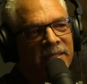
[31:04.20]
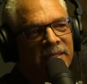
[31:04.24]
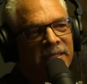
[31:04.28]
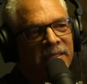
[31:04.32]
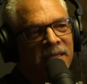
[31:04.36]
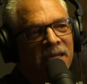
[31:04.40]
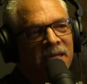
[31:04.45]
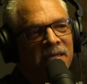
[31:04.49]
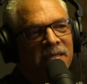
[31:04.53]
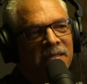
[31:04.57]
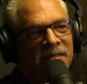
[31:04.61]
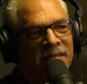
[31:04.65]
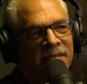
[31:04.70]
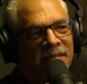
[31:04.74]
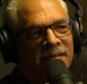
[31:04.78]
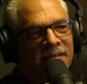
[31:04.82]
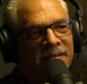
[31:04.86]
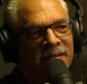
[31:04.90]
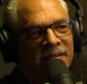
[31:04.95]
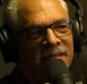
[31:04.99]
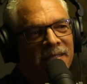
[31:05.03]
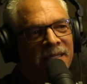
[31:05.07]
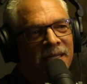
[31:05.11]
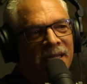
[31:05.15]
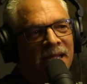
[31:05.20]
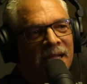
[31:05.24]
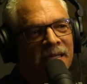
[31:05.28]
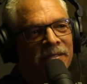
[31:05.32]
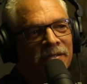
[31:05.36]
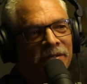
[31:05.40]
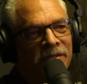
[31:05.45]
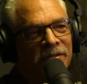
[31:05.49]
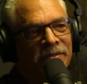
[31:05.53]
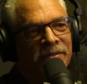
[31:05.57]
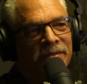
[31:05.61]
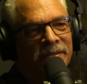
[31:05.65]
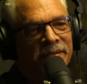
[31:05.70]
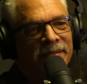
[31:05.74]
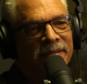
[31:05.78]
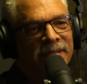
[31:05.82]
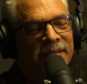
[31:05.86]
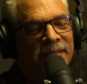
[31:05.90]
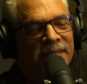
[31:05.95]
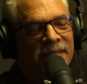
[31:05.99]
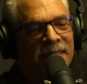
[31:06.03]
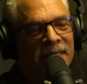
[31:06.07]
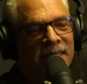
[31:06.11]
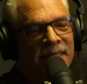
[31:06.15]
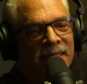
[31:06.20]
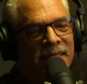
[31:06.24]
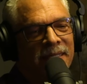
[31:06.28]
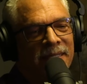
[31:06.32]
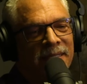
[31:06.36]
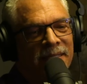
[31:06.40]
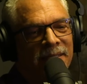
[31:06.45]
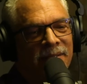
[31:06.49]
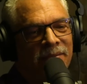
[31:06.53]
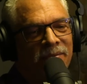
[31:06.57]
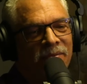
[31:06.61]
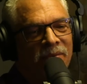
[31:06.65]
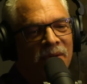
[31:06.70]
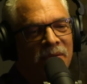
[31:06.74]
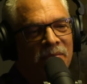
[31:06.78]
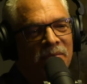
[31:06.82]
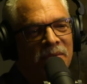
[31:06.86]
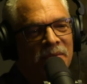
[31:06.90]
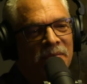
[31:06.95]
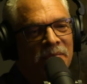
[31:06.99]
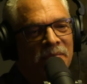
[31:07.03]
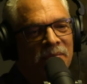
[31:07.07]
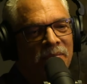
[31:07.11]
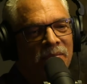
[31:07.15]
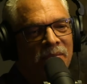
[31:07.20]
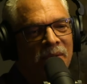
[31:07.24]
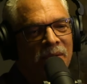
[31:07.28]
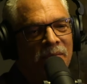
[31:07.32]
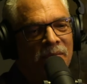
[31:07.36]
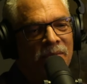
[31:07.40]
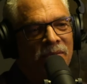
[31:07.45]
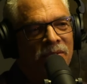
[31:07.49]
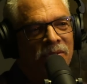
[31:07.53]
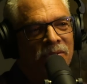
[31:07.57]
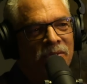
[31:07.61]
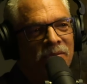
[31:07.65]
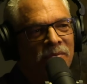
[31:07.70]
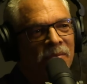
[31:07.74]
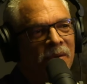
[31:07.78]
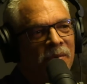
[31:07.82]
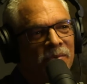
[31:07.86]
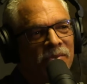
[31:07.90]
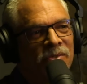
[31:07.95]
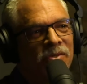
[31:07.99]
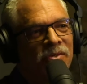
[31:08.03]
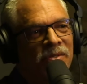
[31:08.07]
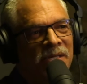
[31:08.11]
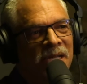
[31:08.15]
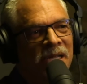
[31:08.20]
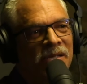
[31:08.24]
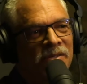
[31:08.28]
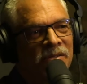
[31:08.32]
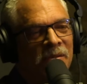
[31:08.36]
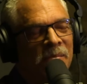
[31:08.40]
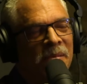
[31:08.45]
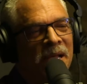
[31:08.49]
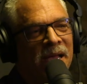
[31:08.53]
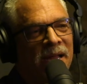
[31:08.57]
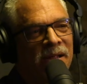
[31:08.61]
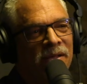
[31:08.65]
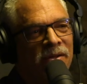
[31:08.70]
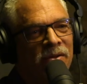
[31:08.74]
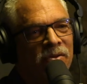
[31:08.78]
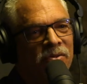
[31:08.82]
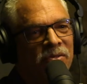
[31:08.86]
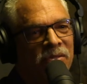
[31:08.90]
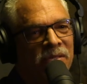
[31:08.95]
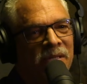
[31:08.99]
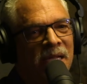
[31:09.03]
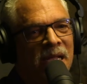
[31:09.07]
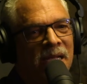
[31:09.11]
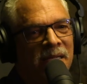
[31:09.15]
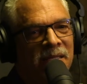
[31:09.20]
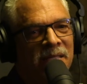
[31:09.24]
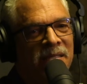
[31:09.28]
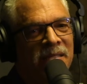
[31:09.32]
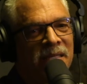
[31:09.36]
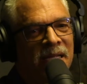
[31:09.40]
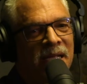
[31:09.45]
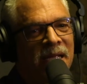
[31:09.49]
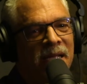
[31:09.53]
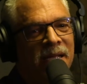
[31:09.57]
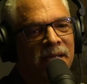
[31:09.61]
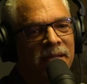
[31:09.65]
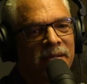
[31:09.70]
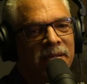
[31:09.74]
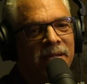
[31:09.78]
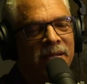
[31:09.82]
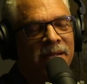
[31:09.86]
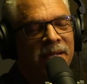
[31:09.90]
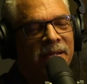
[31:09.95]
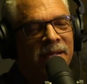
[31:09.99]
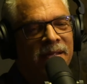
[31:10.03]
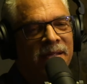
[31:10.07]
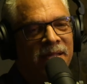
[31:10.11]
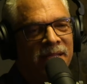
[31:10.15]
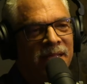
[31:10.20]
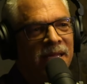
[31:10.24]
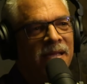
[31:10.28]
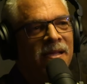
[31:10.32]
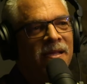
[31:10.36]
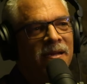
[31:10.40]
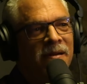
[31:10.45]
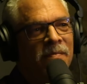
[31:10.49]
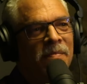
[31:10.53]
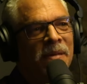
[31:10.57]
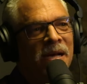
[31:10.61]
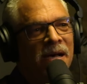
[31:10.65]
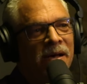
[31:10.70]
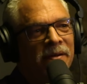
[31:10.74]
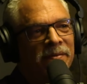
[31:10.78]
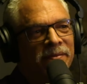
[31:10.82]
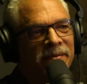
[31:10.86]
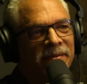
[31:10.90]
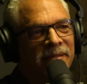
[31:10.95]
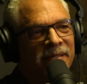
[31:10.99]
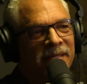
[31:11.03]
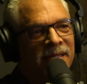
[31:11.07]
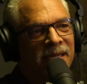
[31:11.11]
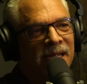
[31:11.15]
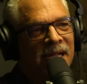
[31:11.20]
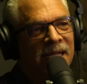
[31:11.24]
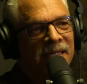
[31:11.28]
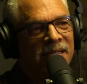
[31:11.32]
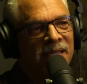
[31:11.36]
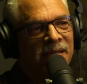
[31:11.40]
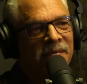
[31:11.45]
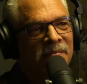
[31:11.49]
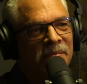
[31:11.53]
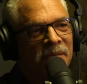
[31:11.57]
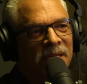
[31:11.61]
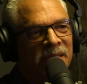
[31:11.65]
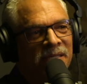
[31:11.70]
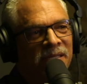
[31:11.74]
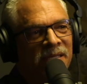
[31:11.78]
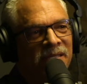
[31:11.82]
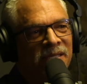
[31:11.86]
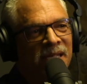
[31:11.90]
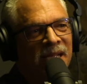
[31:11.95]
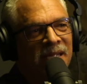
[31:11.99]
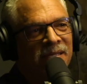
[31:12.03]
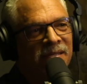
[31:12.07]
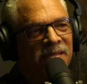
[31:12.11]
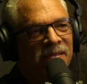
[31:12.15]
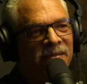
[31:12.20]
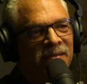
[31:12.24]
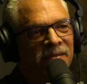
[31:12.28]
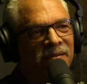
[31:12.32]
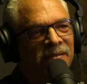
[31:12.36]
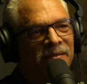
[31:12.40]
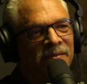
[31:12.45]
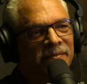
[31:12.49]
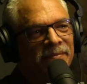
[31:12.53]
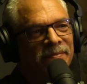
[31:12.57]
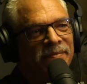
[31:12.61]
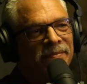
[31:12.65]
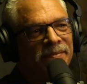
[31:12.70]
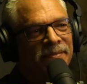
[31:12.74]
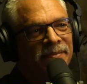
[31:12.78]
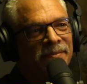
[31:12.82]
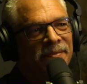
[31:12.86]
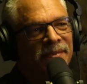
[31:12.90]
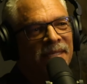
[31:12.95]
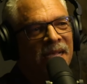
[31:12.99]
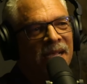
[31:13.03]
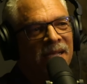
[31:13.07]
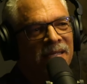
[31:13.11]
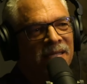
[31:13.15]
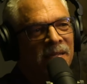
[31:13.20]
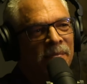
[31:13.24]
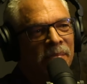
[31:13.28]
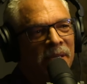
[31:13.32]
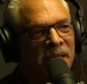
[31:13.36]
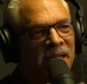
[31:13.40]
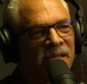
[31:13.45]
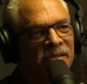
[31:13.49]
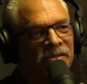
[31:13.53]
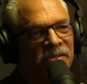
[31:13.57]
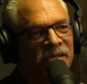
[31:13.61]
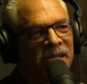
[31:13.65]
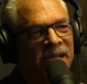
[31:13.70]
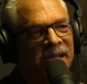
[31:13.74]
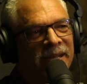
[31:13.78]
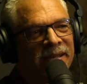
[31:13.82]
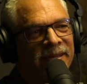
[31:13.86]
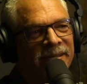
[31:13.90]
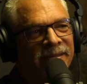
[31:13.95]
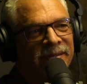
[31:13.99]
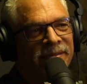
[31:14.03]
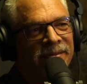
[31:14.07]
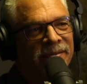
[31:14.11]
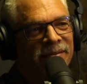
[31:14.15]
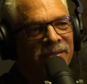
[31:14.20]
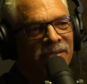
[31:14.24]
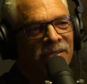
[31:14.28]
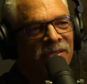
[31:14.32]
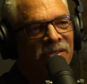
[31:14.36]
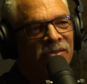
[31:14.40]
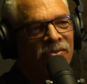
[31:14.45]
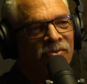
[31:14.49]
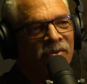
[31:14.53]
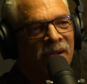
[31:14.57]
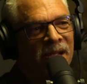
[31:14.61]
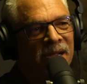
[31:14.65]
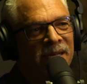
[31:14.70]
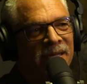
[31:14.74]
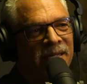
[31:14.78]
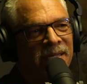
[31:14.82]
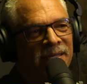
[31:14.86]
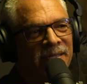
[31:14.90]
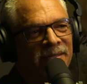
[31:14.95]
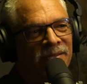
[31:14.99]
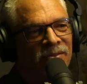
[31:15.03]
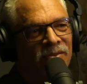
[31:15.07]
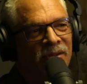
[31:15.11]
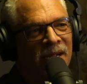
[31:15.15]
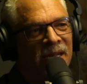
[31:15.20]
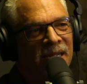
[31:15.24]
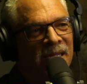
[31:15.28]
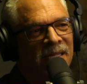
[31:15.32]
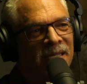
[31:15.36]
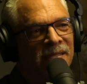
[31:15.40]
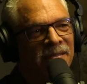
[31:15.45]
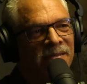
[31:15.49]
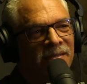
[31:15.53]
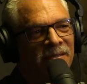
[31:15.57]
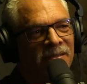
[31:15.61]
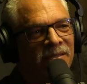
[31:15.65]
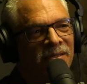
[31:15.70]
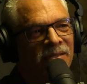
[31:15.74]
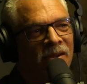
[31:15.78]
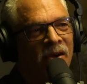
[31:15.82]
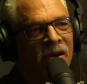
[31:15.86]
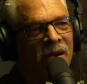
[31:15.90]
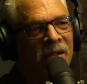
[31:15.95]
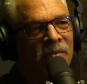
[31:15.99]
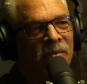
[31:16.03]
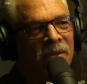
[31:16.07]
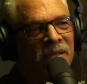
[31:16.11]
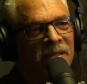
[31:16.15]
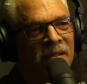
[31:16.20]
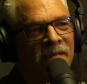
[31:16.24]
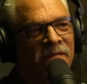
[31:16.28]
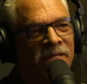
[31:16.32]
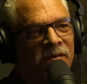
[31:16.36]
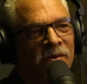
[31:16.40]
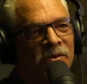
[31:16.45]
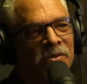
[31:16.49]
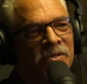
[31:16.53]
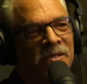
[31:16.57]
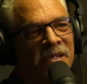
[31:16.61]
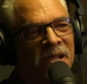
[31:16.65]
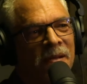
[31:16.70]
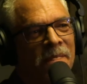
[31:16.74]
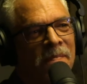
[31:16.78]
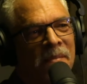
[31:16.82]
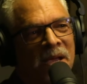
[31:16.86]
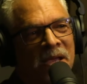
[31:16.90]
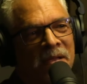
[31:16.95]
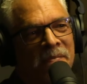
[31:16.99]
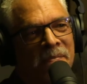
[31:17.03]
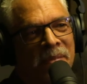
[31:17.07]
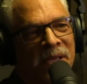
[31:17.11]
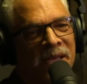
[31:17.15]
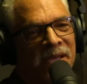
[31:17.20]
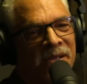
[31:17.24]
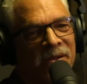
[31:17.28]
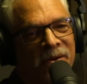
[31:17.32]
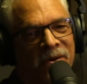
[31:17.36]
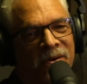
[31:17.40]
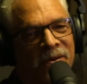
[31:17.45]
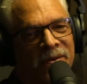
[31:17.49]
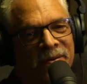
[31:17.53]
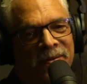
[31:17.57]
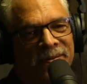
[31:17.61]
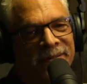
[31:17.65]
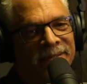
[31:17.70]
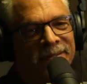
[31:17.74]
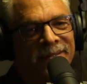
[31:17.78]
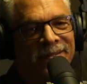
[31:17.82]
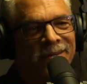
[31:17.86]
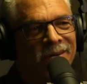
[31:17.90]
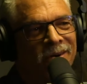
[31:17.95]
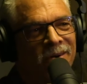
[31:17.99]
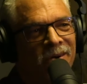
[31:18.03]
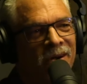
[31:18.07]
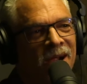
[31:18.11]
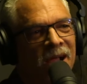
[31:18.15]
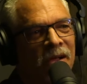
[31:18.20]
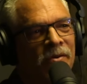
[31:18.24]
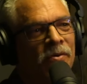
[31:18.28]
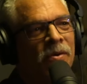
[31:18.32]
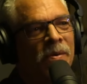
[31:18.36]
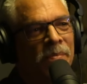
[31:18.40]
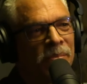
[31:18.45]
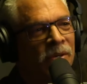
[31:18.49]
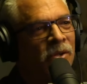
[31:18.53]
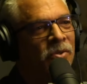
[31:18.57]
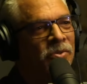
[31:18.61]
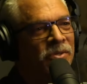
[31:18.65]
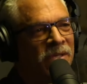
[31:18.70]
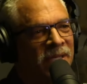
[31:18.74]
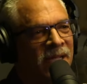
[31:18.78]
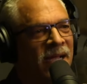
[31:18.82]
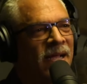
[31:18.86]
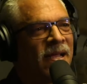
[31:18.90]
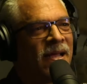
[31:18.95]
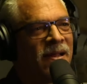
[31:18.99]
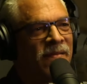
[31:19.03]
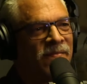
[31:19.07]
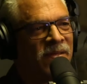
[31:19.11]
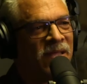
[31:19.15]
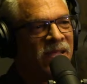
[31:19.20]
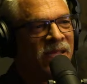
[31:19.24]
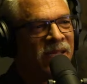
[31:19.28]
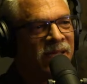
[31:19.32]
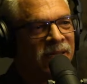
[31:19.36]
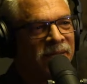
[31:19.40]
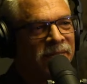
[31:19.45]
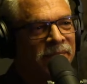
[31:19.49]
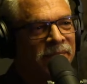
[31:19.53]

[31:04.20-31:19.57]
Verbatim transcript: young collectors, what would you tell somebody who's, like, say, thinking about collecting but just hasn't taken the plunge yet and just trying to get started, what the first step might be, or how to approach it, that kind of a